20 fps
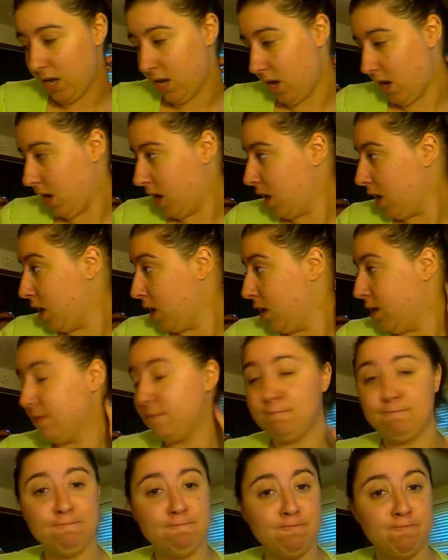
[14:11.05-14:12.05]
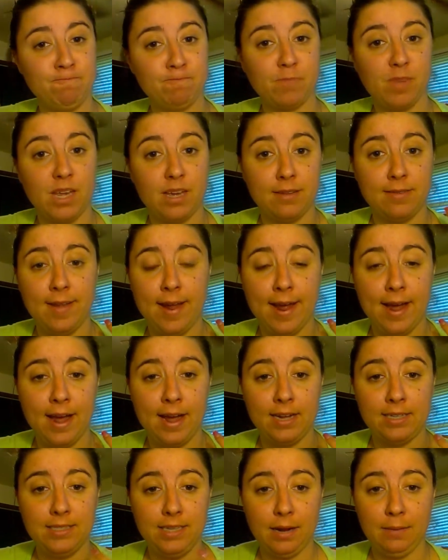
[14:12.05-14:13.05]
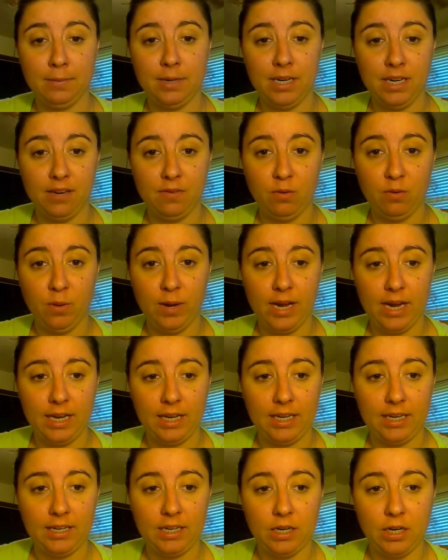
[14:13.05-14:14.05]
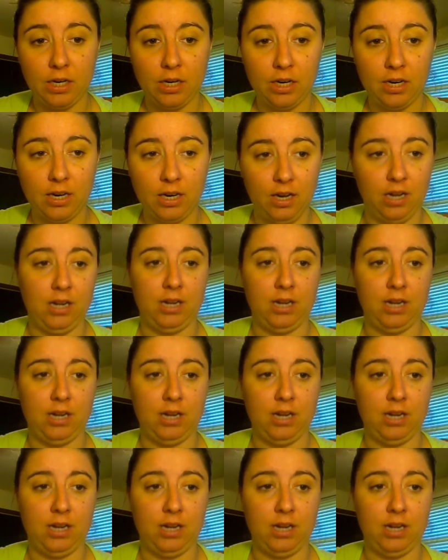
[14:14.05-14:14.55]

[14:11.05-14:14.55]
that I'm going to give away here.